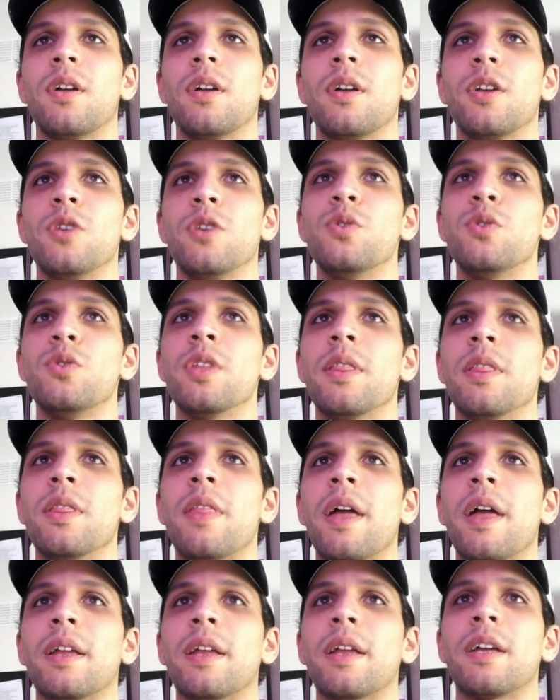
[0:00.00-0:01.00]
You
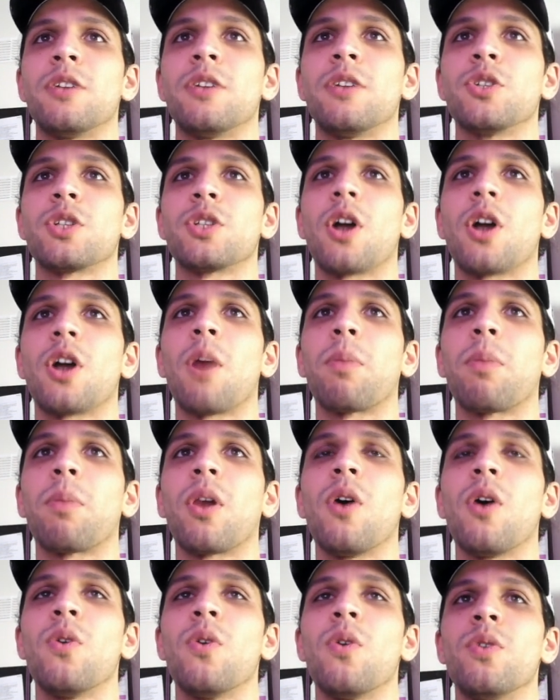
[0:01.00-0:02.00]
then can just
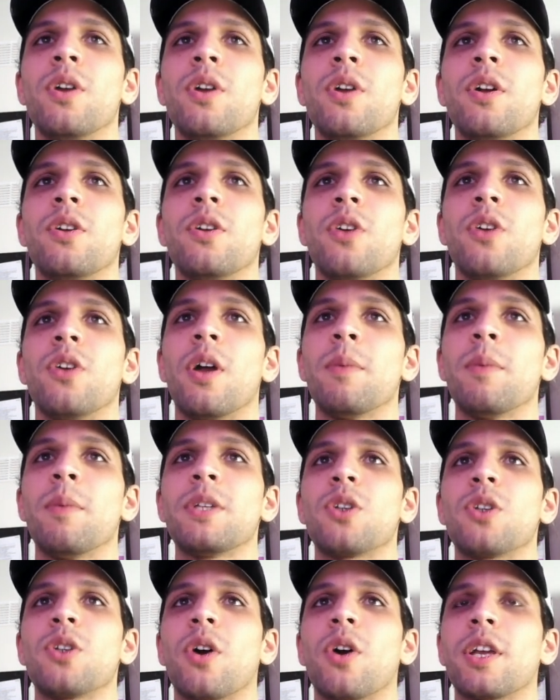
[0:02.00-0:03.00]
upload your image.
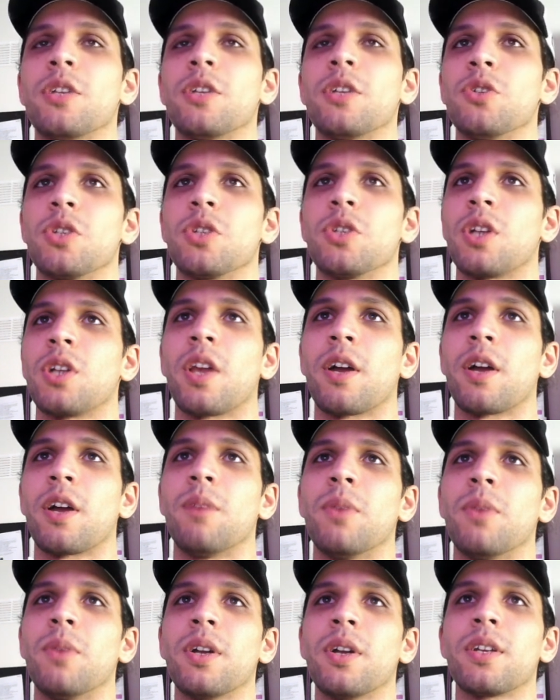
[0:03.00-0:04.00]
I can just click on
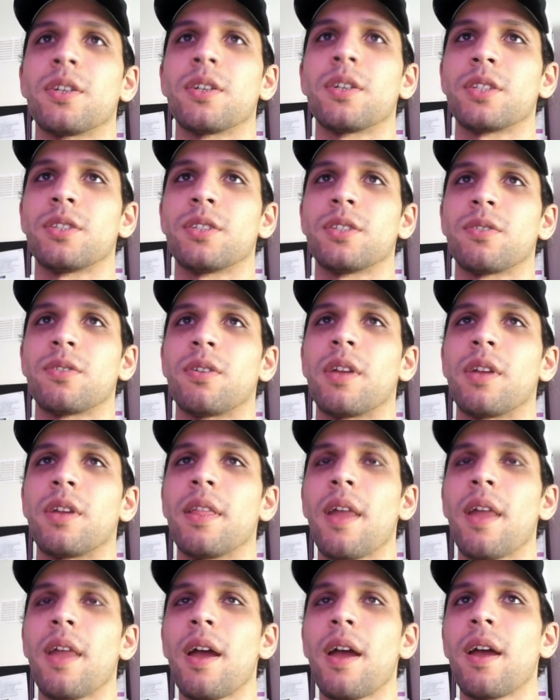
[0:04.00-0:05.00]
mine because it's already there.